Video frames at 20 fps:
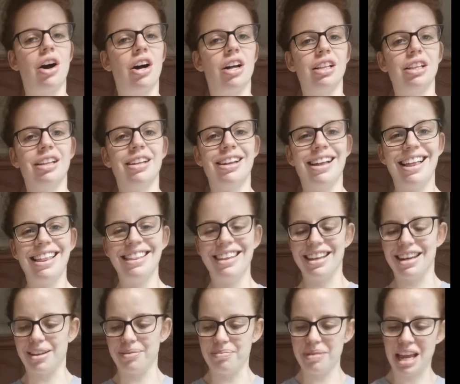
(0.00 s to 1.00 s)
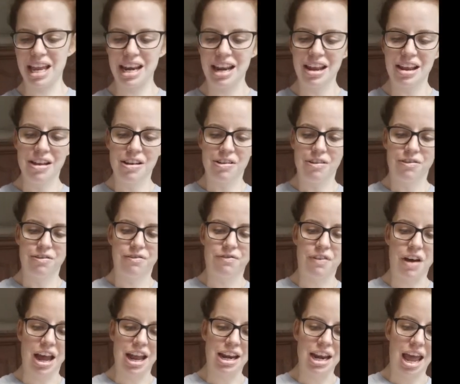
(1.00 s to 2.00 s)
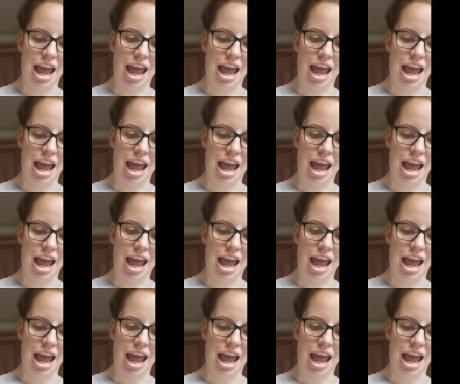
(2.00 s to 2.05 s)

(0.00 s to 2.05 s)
all a little bit fun